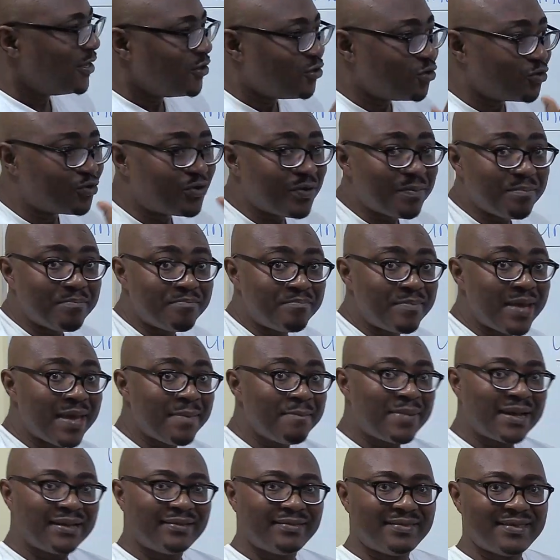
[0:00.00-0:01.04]
You
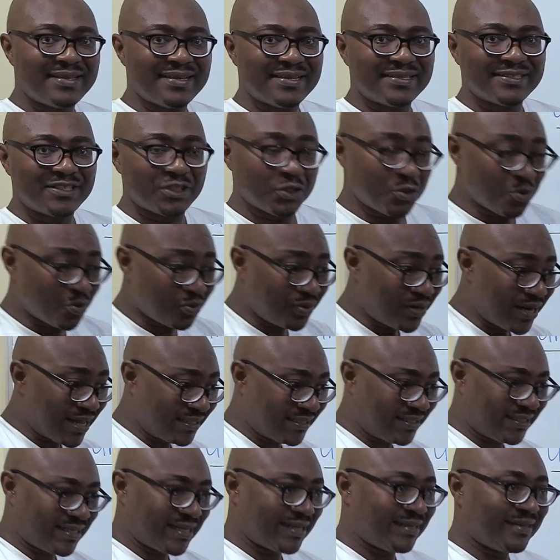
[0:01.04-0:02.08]
remember things, you
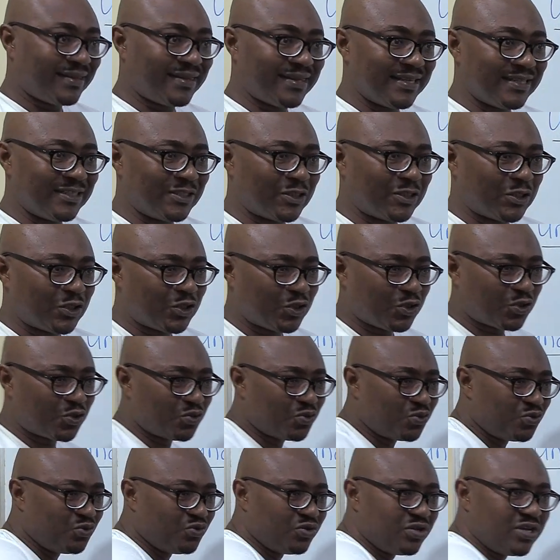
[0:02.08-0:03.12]
understand things
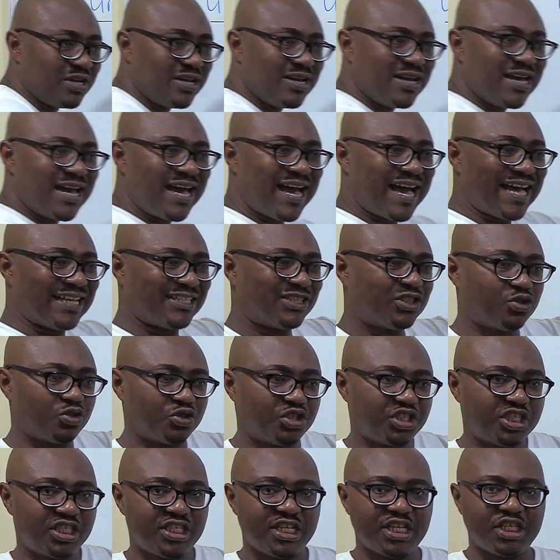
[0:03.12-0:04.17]
through
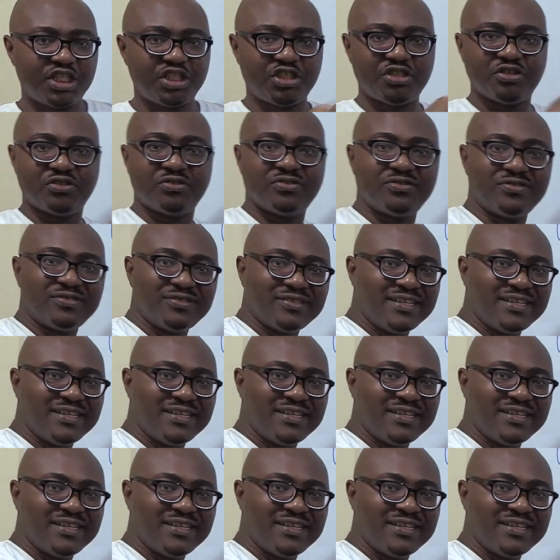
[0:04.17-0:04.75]
association.